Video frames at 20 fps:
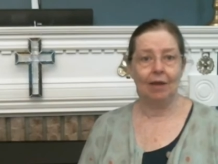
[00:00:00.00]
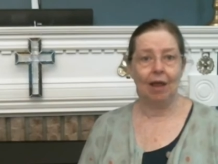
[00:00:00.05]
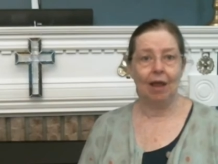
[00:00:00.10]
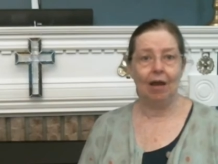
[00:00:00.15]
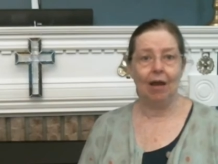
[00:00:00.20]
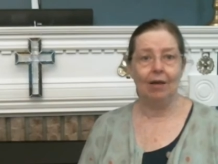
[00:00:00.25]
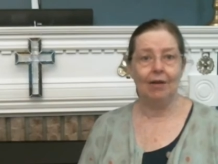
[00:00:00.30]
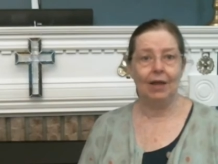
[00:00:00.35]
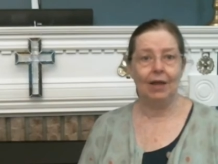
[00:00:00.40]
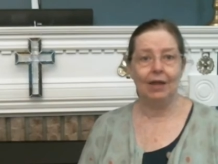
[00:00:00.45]

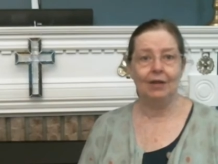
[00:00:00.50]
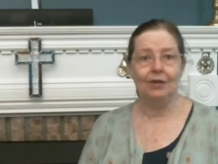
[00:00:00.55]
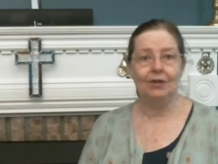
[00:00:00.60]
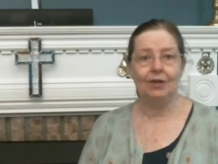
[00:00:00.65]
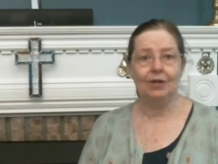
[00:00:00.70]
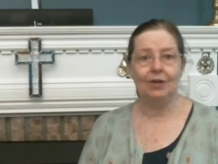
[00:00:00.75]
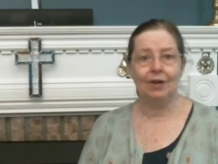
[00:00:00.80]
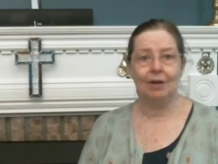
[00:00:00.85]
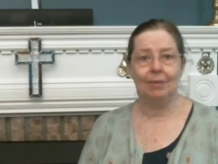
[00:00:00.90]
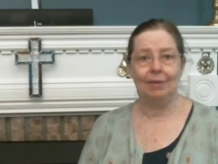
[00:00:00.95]
our
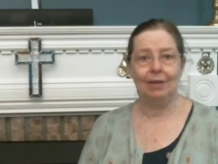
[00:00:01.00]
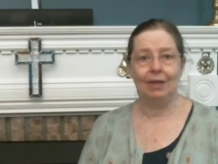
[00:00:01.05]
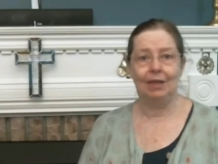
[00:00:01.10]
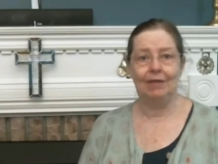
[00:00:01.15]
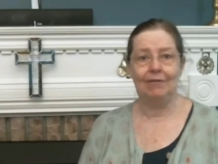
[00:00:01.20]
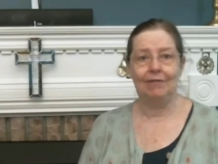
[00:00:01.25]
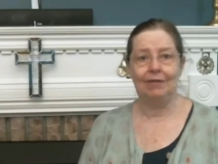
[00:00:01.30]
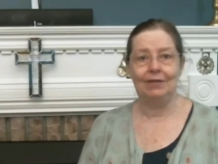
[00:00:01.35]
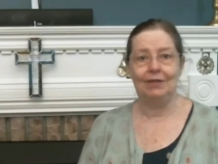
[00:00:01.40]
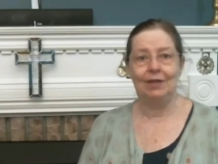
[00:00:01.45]
nature, I
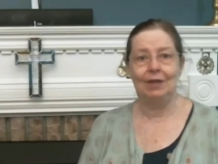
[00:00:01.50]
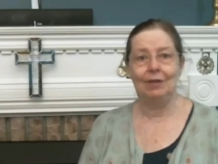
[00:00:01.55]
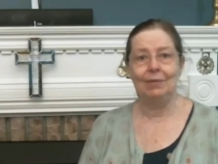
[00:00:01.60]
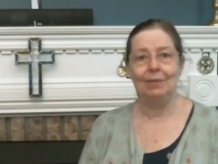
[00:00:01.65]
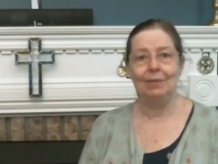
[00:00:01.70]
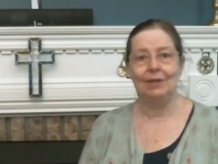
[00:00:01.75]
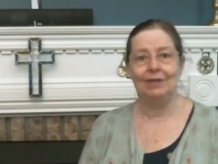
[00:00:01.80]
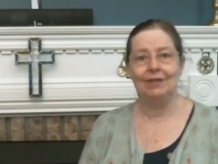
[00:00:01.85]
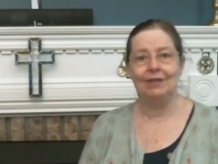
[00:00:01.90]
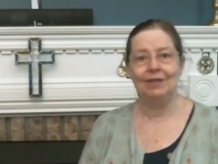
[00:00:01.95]
believe, as
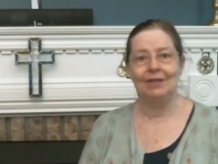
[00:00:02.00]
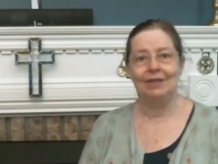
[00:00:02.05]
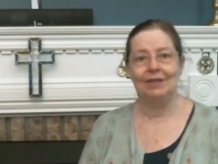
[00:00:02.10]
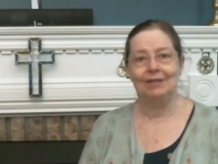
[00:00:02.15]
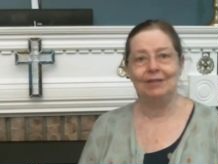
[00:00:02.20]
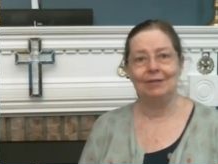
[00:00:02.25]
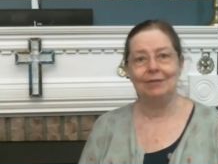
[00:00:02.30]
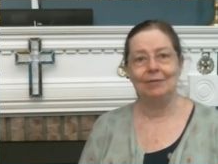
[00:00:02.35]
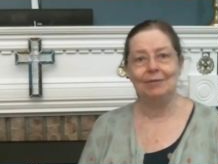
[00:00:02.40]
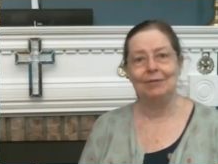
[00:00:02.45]
humans
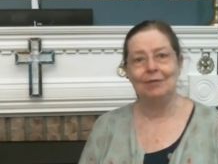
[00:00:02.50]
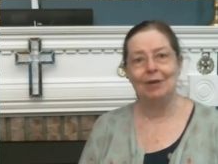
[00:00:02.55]
to